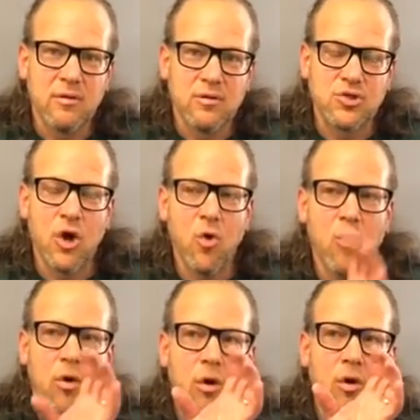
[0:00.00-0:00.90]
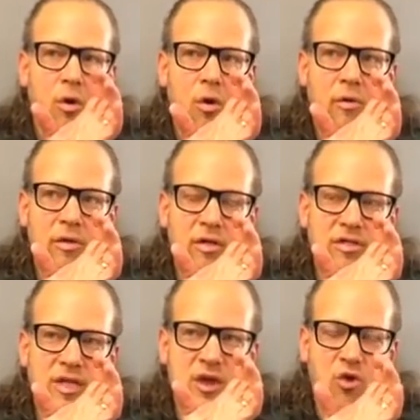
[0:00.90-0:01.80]
So
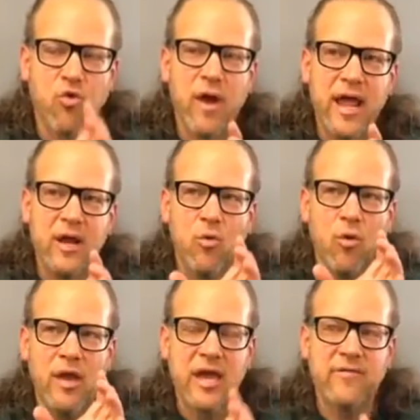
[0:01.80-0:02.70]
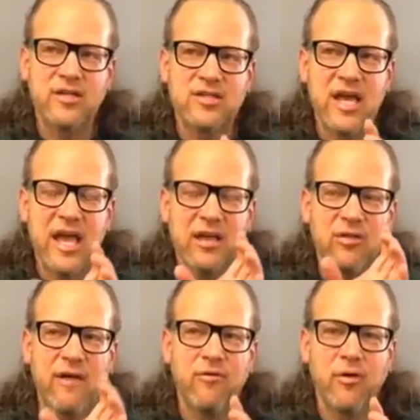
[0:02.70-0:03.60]
the crate will give us a
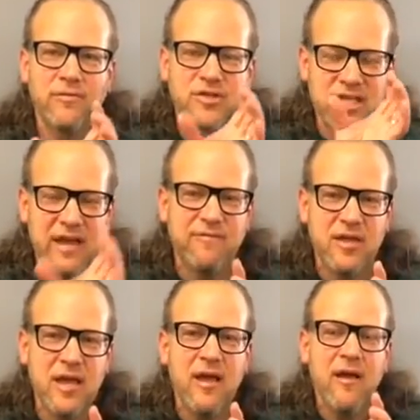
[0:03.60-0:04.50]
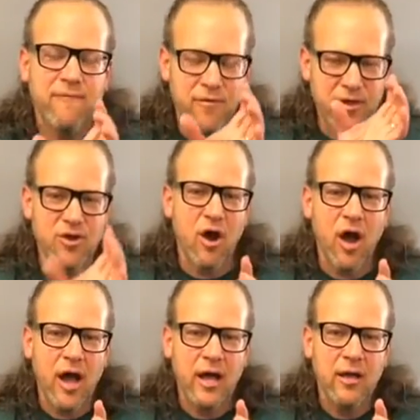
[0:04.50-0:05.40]
level of safety for the
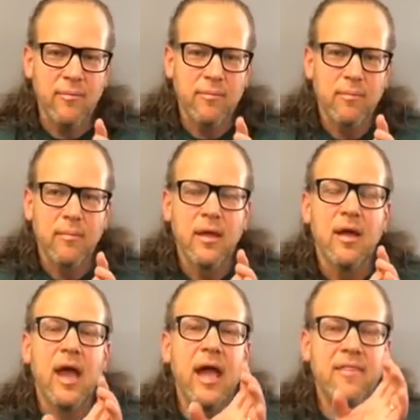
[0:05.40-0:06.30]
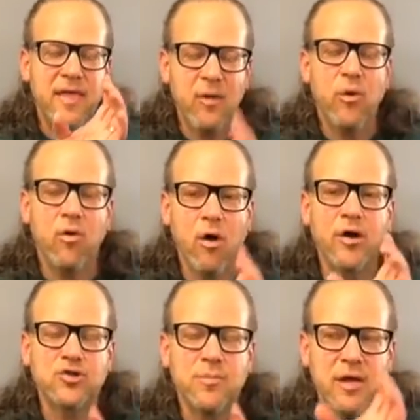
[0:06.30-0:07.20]
dog, and then we'll
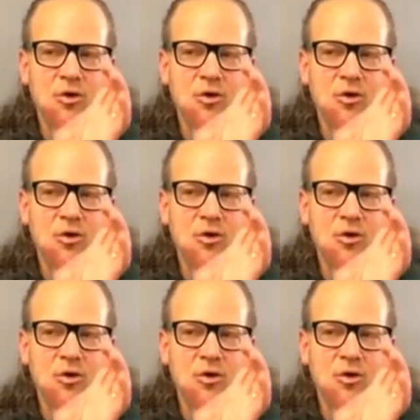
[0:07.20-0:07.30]
also be